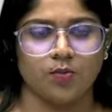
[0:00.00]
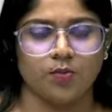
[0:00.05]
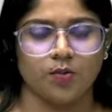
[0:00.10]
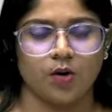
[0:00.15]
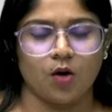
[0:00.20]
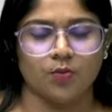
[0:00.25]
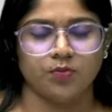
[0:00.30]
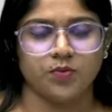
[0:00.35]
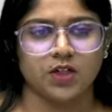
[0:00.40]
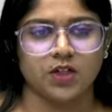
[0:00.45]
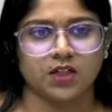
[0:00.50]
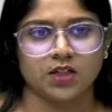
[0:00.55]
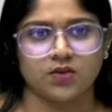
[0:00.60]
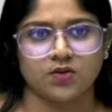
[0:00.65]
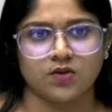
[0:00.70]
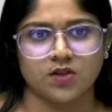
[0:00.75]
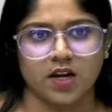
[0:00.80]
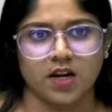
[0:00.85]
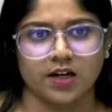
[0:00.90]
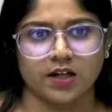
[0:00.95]

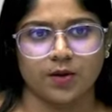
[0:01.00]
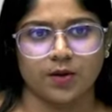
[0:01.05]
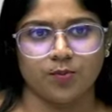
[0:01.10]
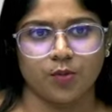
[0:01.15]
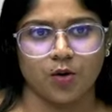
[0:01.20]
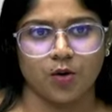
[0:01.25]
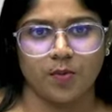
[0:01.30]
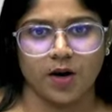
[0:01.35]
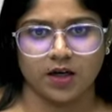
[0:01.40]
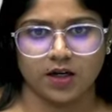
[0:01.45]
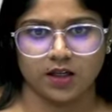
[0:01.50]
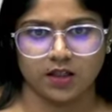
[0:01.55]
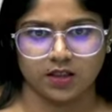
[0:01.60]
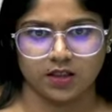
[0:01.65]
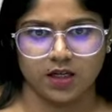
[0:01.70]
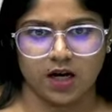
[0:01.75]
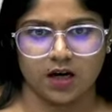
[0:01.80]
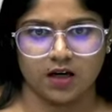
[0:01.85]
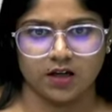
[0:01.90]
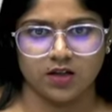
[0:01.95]
objectives like diplomatic
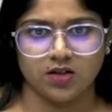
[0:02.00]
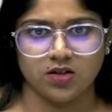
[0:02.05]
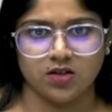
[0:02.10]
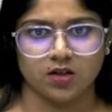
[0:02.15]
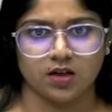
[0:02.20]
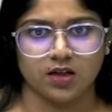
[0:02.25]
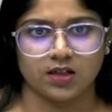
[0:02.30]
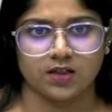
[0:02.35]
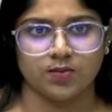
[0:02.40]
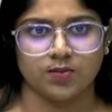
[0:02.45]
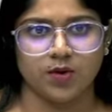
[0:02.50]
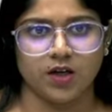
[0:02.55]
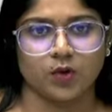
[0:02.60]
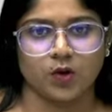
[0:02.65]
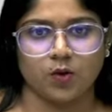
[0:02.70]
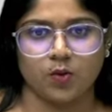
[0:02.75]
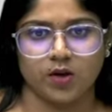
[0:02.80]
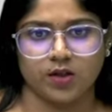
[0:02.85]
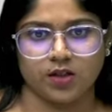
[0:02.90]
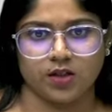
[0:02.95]
challenge is
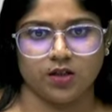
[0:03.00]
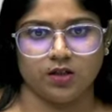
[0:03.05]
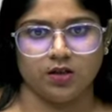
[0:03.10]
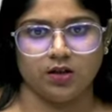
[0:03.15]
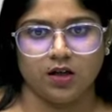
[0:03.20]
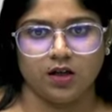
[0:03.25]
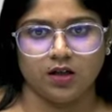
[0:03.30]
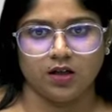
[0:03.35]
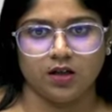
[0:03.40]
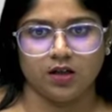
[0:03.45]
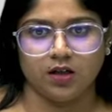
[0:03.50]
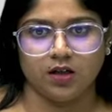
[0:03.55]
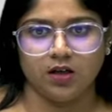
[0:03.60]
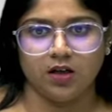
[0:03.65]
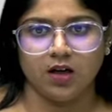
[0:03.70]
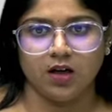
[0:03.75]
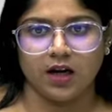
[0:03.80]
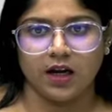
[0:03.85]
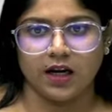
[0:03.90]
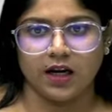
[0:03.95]
being questioned.
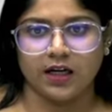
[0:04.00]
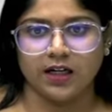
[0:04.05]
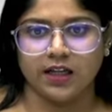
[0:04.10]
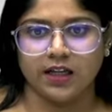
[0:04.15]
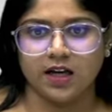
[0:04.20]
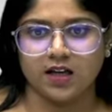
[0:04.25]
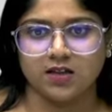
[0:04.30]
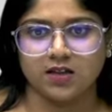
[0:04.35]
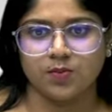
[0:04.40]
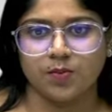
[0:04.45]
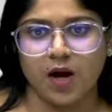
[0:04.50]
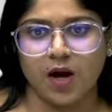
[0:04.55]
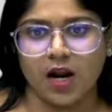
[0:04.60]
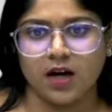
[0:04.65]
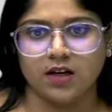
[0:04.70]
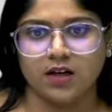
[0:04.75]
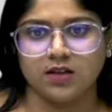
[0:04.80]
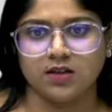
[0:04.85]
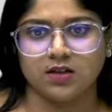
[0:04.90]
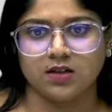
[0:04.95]
Here, India's
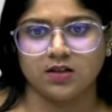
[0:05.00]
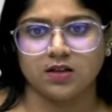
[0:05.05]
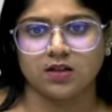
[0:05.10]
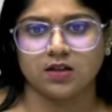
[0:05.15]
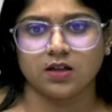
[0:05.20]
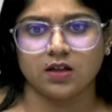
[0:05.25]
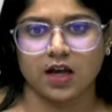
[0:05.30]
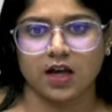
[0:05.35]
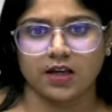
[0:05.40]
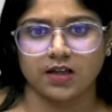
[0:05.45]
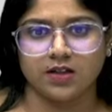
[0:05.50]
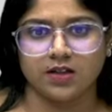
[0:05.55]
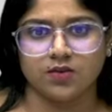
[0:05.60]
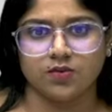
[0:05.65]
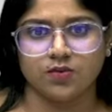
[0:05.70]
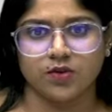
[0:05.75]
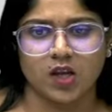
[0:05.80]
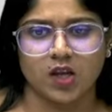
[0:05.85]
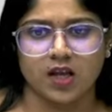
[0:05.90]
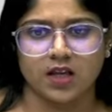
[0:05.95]
balanced
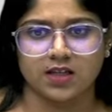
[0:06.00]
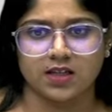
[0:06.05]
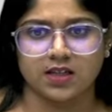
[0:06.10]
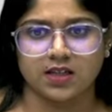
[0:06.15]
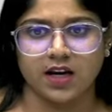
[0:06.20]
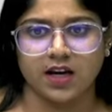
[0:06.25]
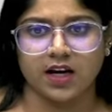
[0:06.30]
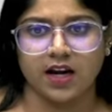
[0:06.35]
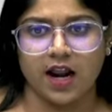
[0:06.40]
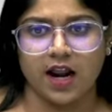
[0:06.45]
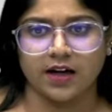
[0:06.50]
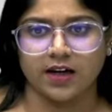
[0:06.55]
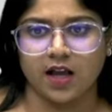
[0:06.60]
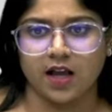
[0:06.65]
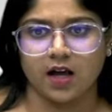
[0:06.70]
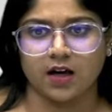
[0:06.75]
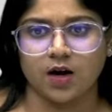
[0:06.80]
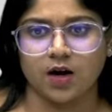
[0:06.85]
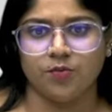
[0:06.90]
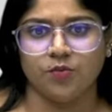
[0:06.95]
ties with Israel and the
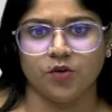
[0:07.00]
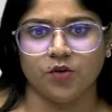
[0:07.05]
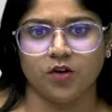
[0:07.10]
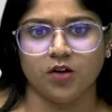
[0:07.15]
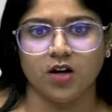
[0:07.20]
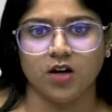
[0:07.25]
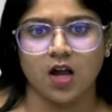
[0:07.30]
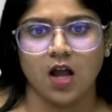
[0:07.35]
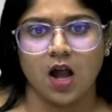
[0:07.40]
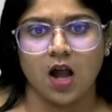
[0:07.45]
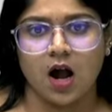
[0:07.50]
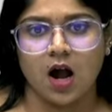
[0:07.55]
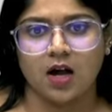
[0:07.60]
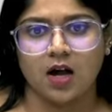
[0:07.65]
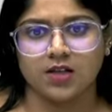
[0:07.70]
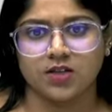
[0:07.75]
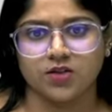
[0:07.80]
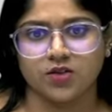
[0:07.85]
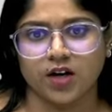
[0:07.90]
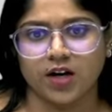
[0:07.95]
Arab world
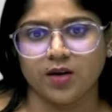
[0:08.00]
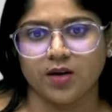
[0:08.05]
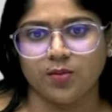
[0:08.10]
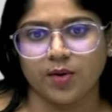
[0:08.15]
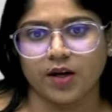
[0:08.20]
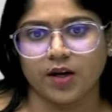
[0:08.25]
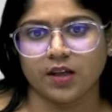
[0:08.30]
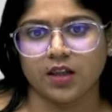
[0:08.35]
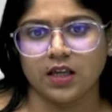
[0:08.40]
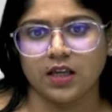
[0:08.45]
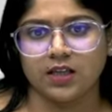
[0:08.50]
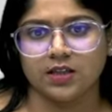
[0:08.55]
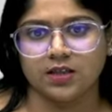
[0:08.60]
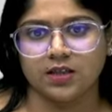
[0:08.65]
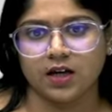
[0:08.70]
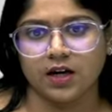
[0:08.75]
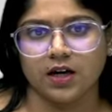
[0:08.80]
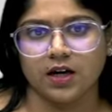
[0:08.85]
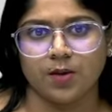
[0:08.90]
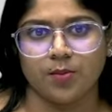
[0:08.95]
are strained by the
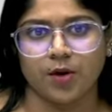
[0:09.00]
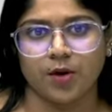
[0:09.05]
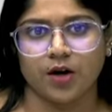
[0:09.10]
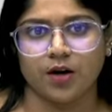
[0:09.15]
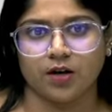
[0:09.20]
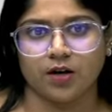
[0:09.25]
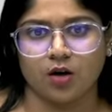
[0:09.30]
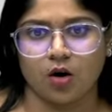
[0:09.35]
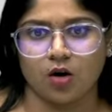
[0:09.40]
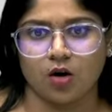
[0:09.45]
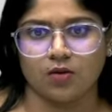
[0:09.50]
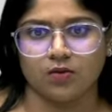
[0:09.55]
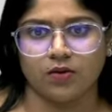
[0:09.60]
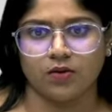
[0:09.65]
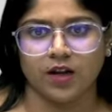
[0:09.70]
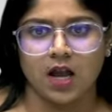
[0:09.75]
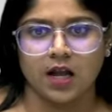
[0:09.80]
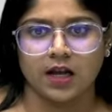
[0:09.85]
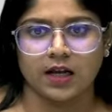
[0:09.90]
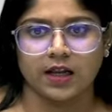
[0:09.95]
Israel-Lebanon
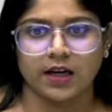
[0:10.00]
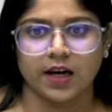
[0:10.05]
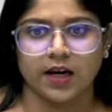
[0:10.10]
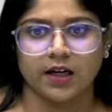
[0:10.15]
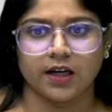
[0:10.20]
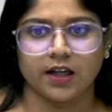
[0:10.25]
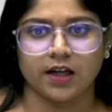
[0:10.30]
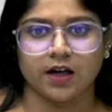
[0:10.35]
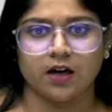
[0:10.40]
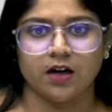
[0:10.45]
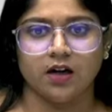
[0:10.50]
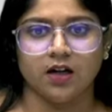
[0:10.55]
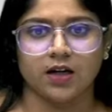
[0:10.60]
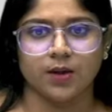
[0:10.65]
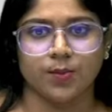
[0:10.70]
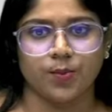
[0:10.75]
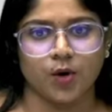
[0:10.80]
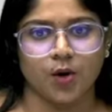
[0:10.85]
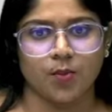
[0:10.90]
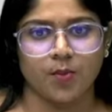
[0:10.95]
conflict, creating a
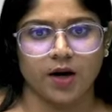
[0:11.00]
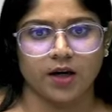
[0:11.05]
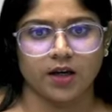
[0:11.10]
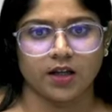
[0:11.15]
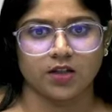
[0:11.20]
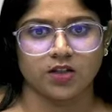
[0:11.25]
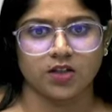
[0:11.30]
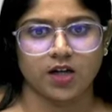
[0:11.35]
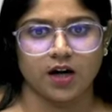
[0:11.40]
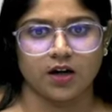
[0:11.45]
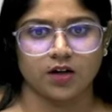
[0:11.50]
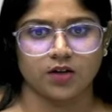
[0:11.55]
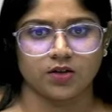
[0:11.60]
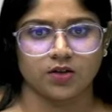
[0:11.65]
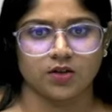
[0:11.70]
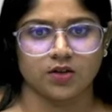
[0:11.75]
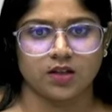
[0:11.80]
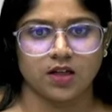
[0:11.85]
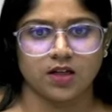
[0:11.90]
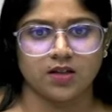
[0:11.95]
diplomatic
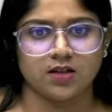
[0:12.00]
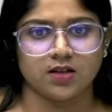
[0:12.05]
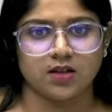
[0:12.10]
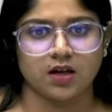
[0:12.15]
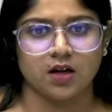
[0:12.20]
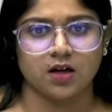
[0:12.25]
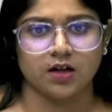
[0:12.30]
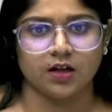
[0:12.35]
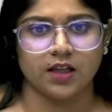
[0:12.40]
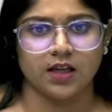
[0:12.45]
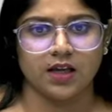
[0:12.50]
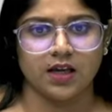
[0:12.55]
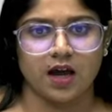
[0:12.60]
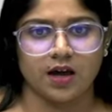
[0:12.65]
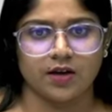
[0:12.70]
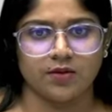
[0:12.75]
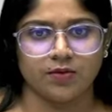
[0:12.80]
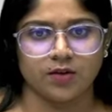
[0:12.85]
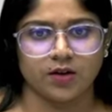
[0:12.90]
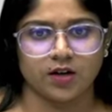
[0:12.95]
challenge. Thus, a
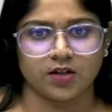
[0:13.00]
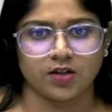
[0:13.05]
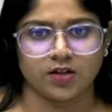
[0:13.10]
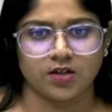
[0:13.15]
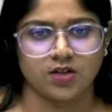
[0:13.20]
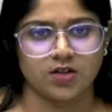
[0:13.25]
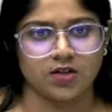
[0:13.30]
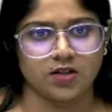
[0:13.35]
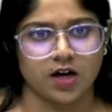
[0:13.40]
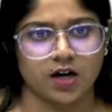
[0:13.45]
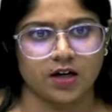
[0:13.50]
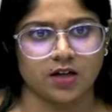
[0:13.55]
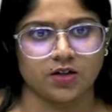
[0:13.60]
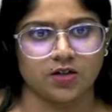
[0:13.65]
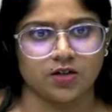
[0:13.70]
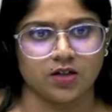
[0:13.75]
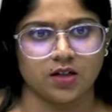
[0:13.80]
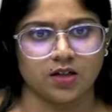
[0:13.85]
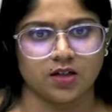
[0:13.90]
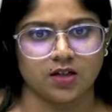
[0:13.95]
de-hyphenation
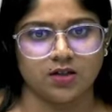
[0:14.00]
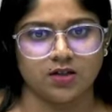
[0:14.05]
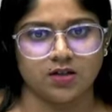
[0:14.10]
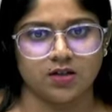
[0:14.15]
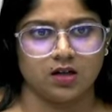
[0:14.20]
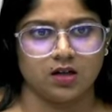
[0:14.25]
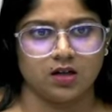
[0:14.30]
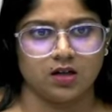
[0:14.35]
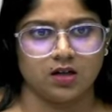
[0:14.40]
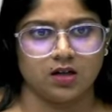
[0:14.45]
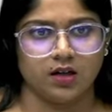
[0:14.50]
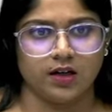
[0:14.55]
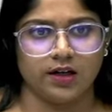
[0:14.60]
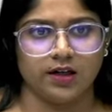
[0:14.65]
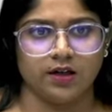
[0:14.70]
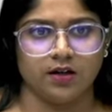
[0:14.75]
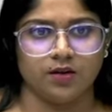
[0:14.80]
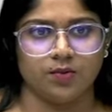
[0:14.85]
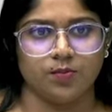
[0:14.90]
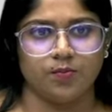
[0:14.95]
strategy is needed.